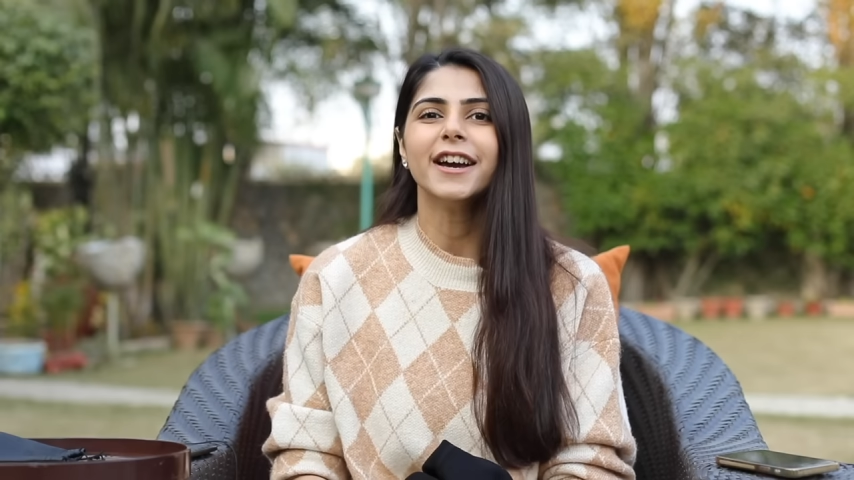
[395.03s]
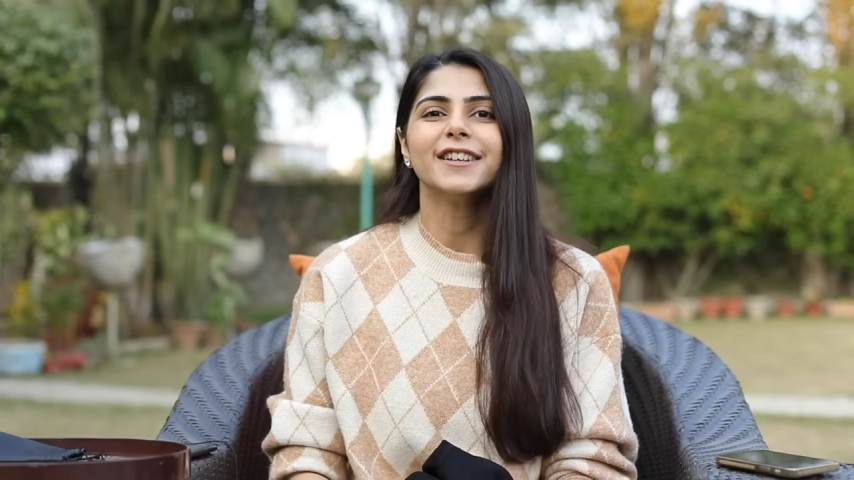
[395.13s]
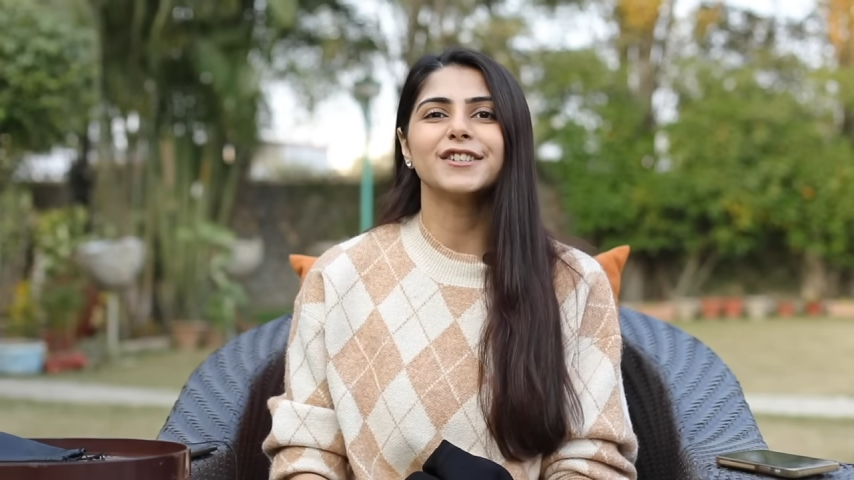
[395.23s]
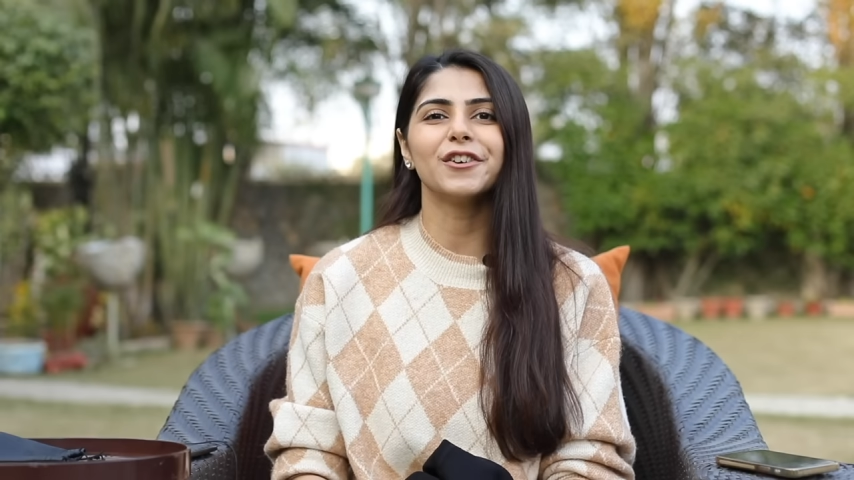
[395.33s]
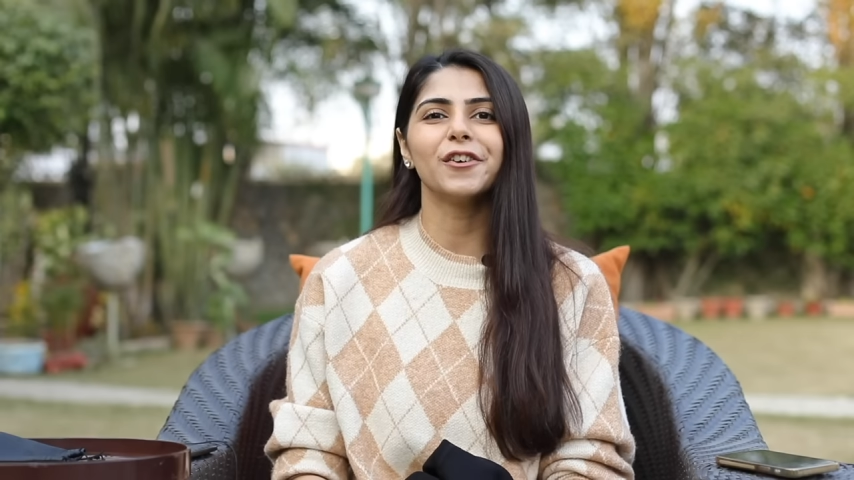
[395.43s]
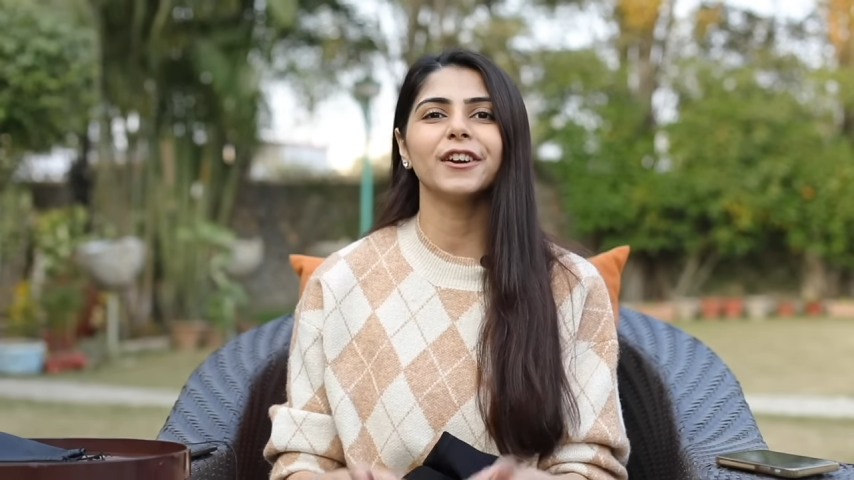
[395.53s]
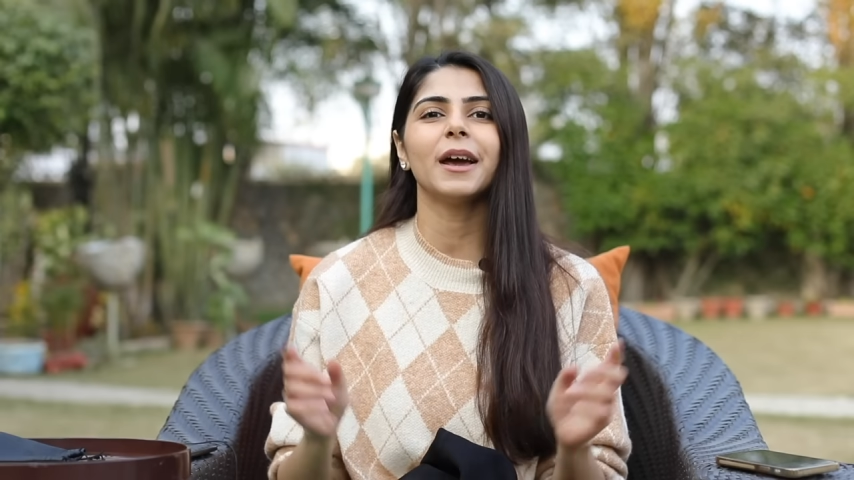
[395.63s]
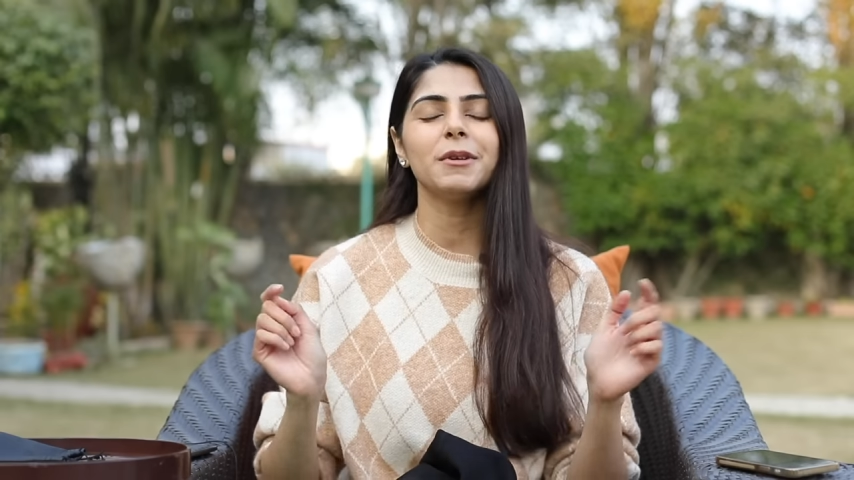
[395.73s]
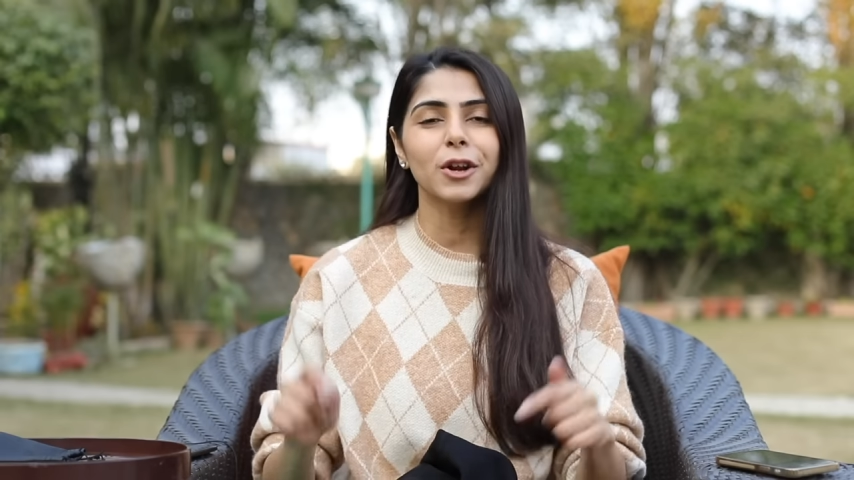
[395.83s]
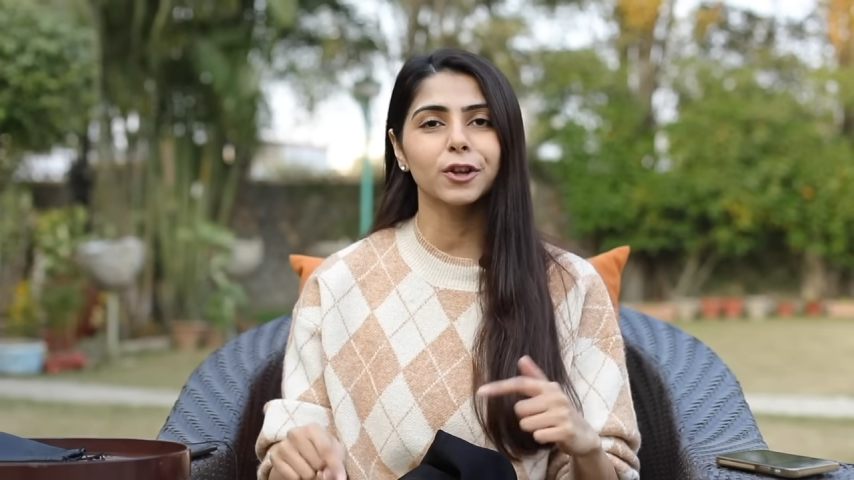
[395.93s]
So
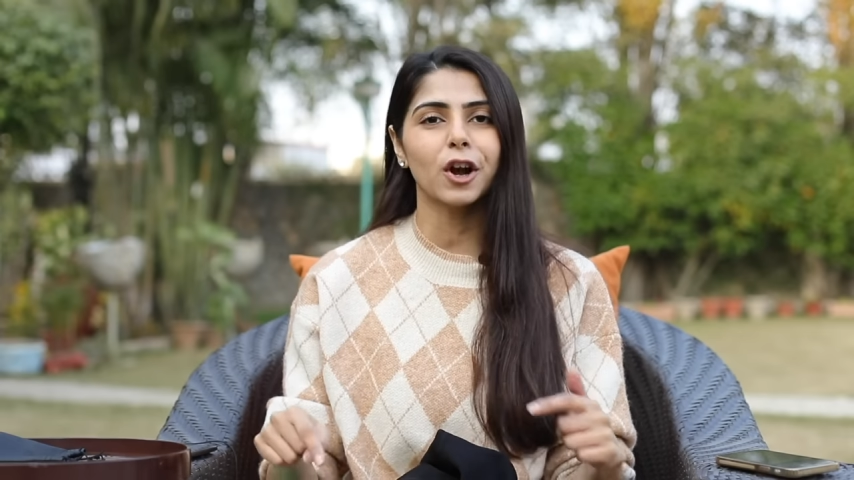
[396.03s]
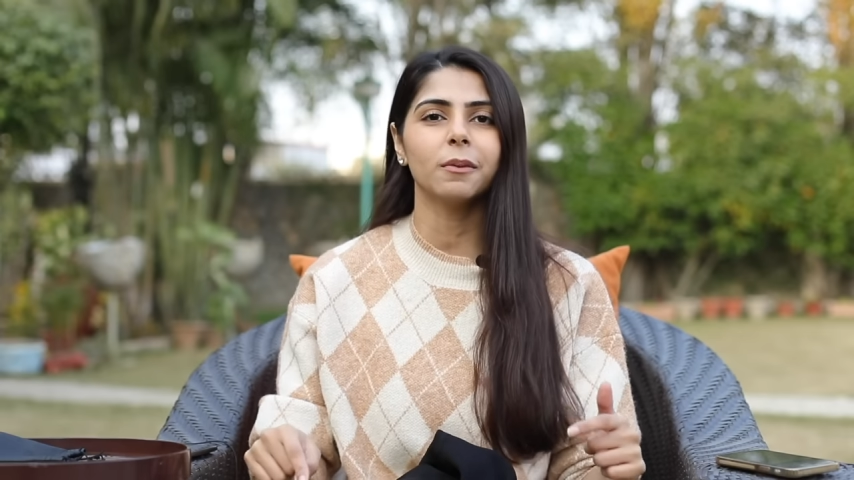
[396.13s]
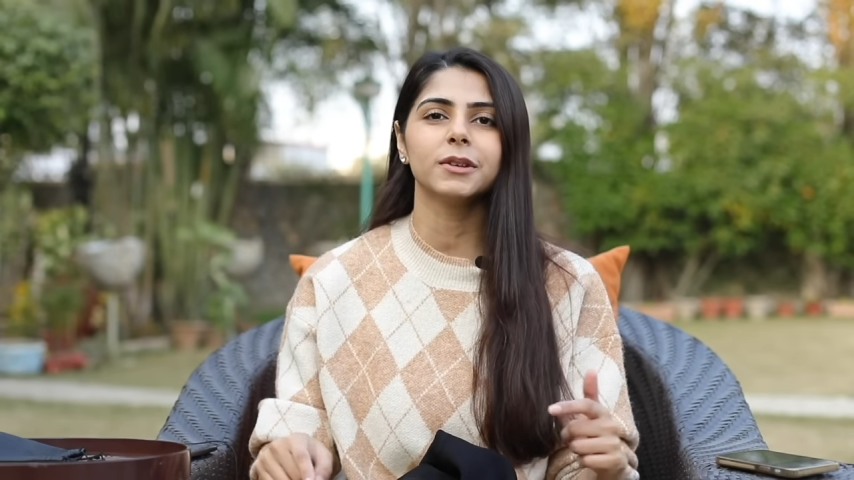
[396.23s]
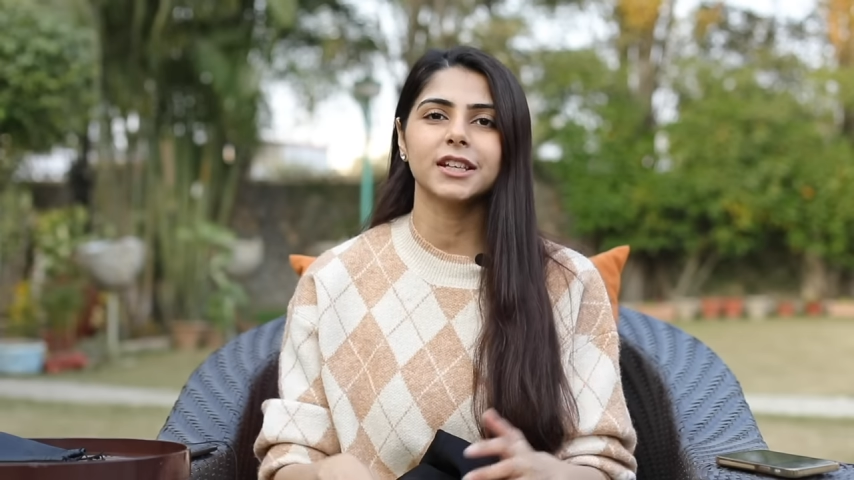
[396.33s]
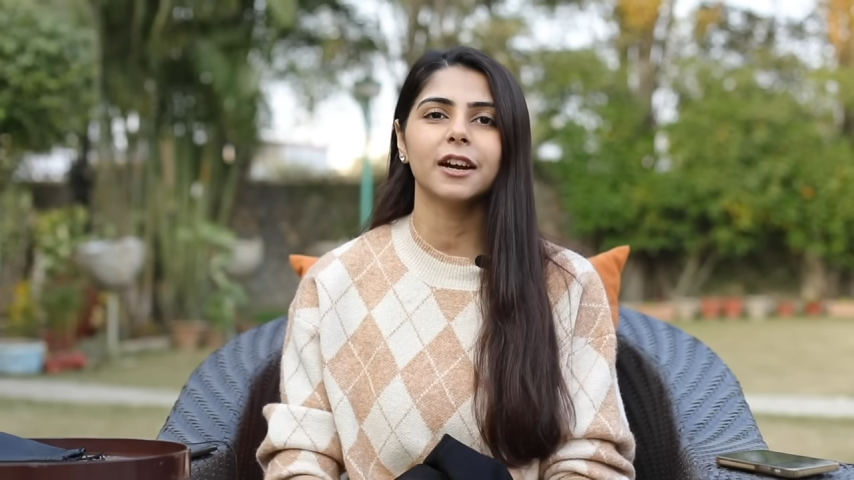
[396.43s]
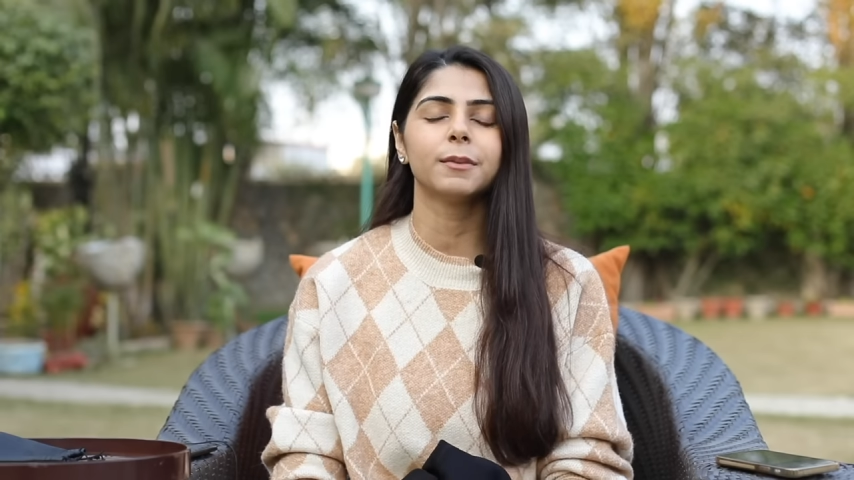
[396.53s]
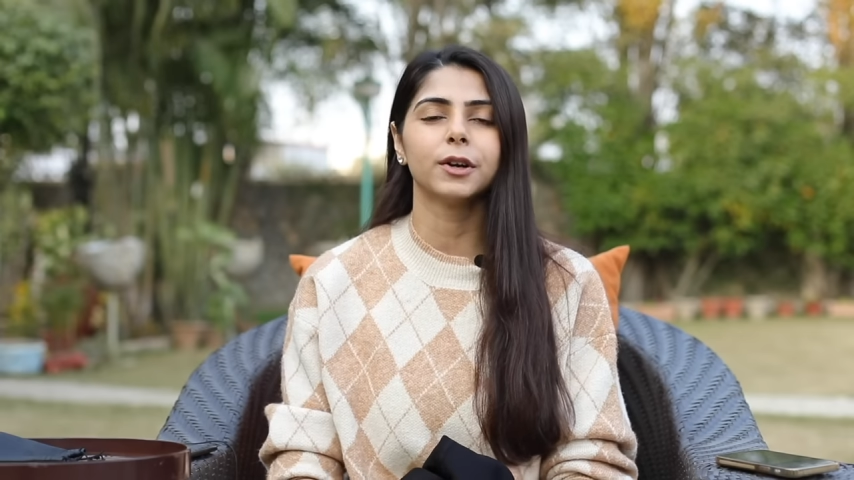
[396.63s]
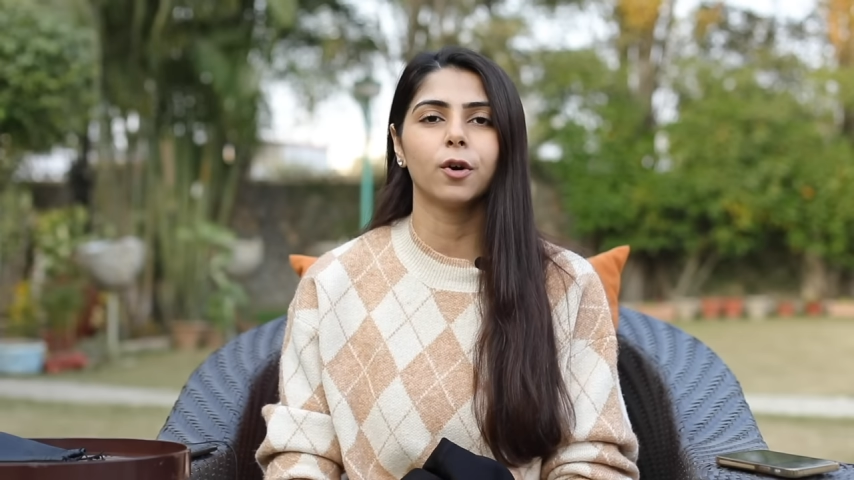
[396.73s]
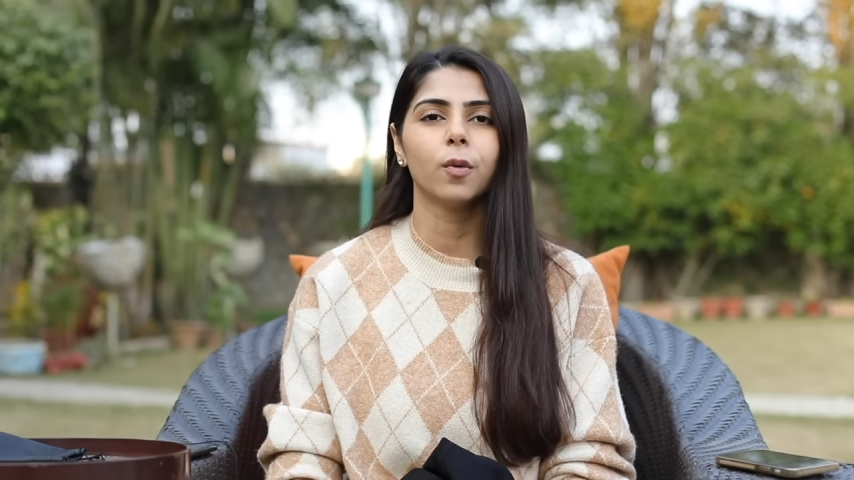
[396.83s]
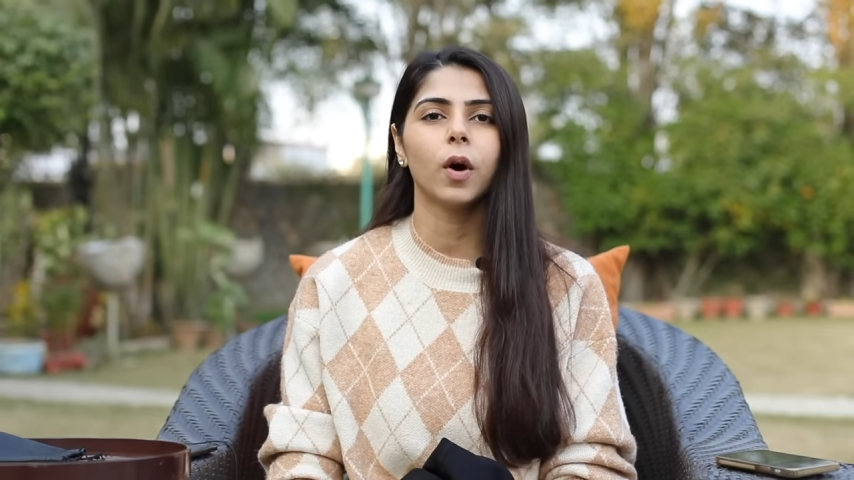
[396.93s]
let me know in the comments down
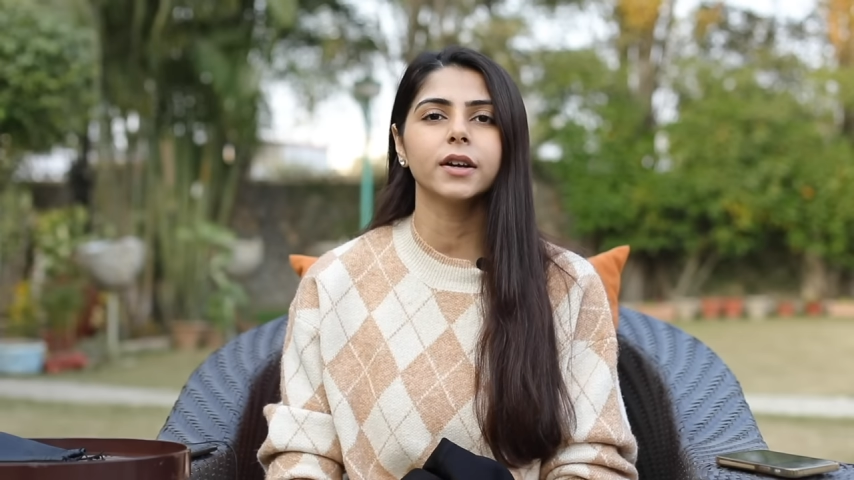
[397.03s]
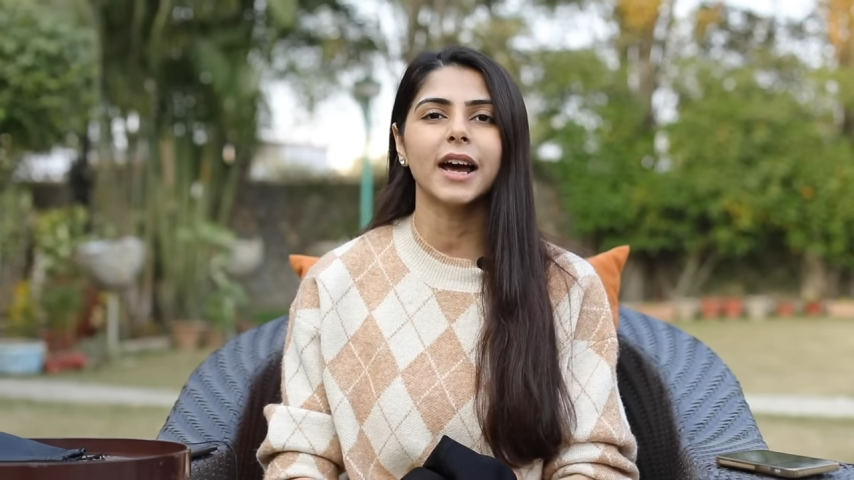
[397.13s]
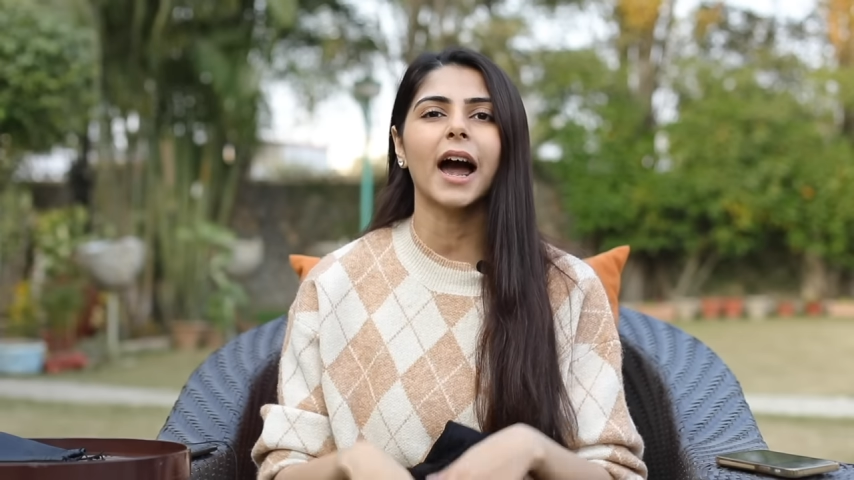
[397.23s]
below what